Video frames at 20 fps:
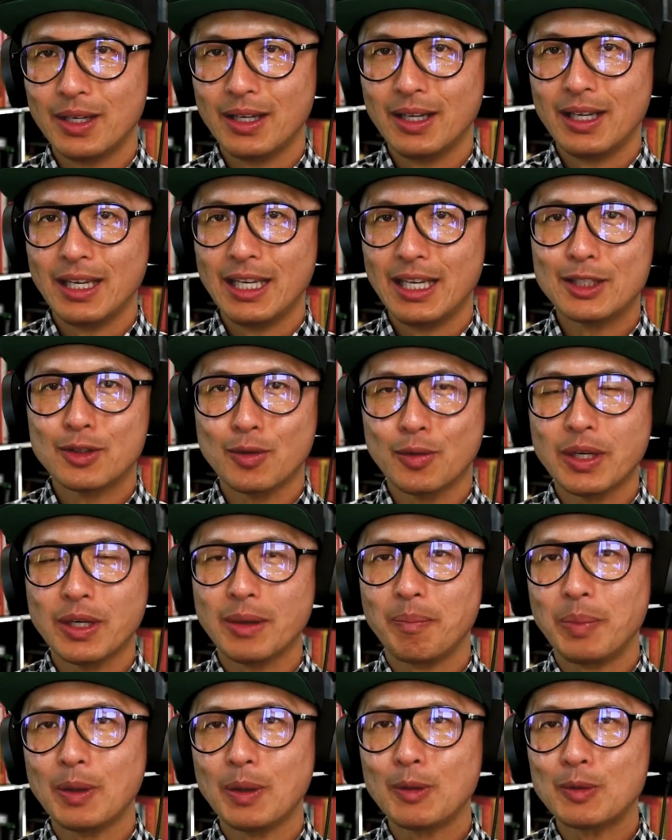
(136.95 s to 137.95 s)
He's already
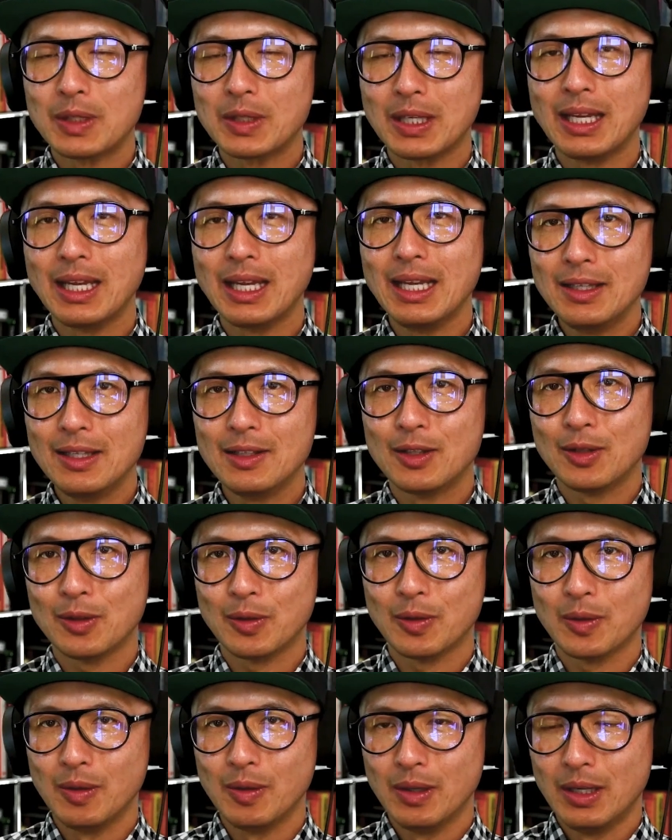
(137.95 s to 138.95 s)
built it
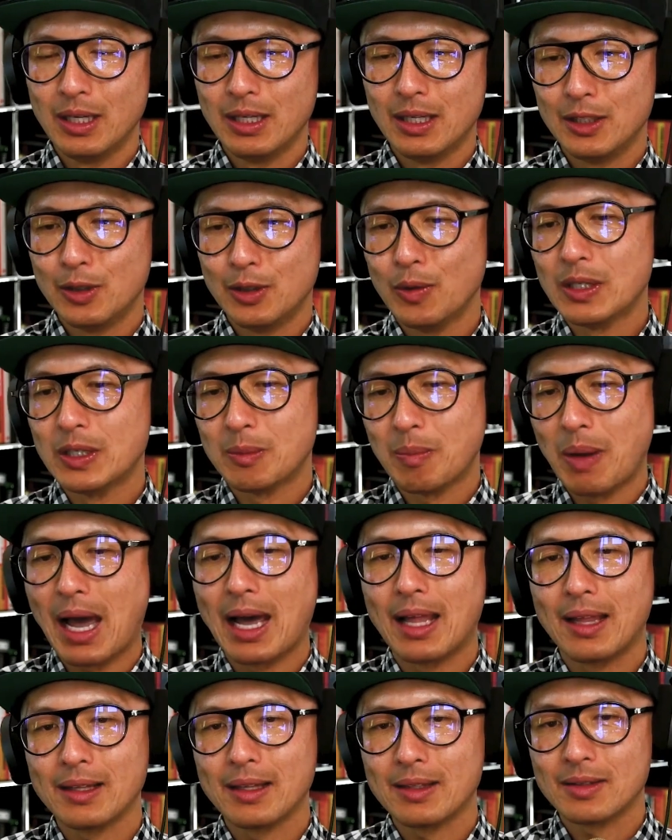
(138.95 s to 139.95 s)
into to his
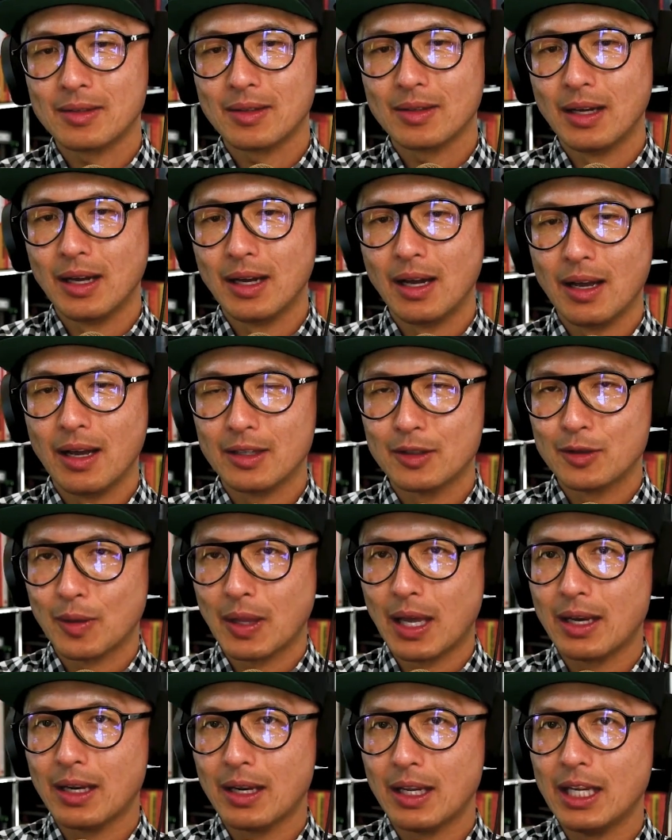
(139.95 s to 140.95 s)
palettes so
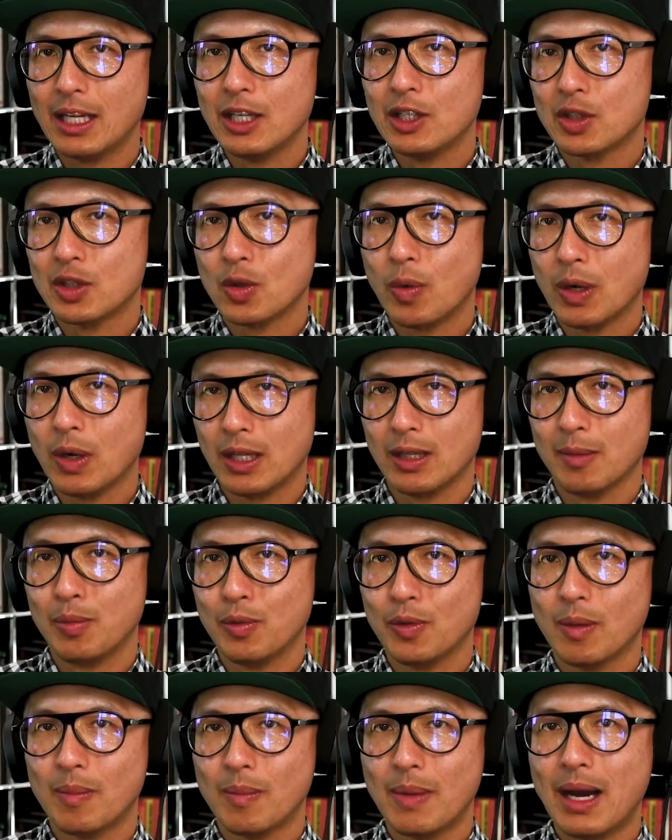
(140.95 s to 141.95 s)
that he can just quickly pull
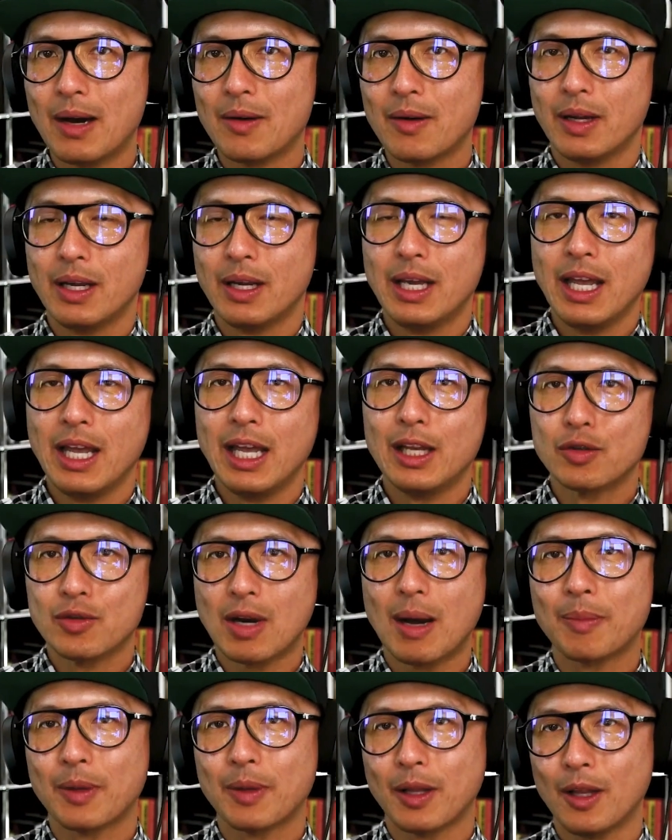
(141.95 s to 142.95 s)
them out and
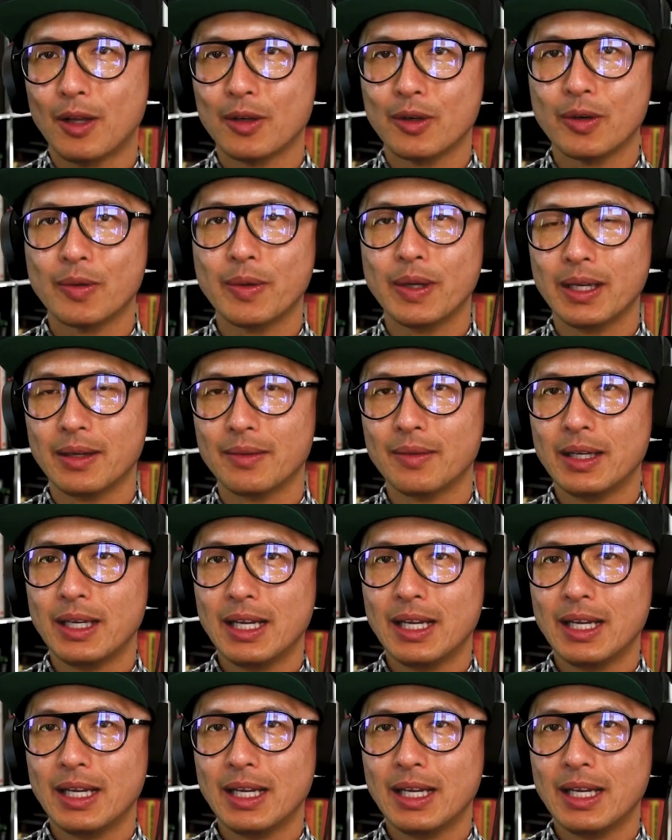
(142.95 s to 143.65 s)
drop the logo in.